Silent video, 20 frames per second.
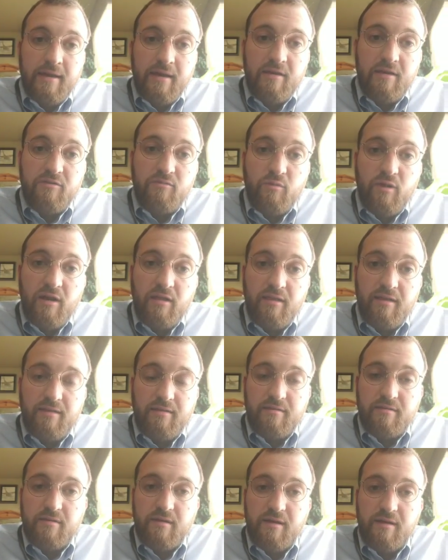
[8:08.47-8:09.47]
as well
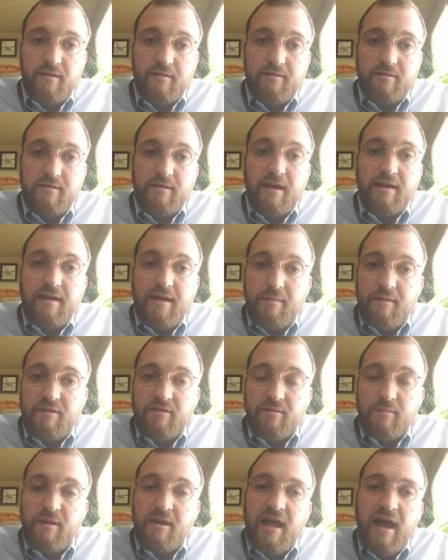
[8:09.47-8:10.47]
as
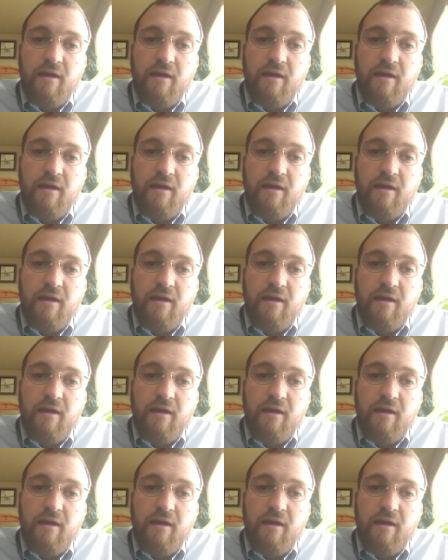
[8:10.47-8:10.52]
dynamics about